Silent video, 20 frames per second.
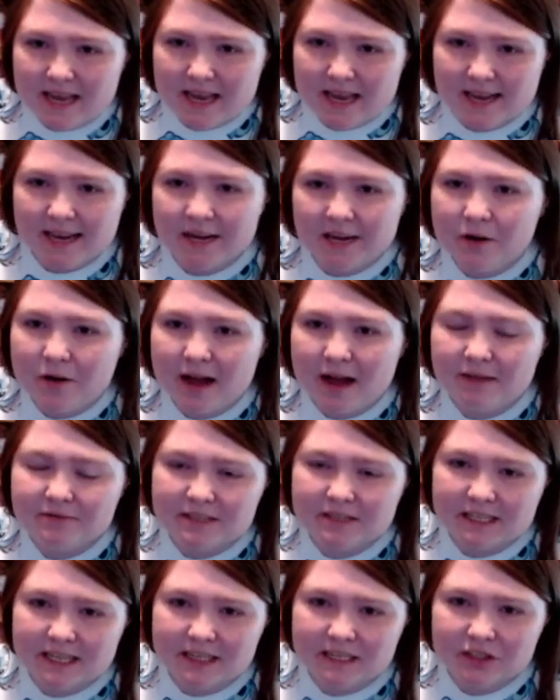and I don't have
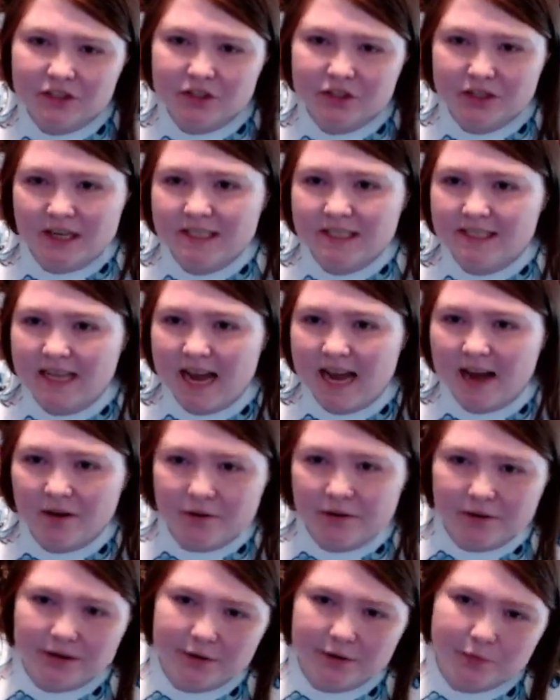to like stress
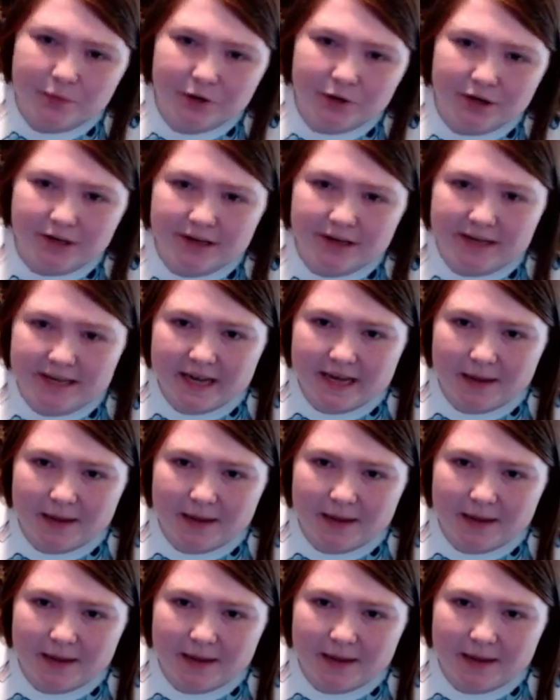out and worry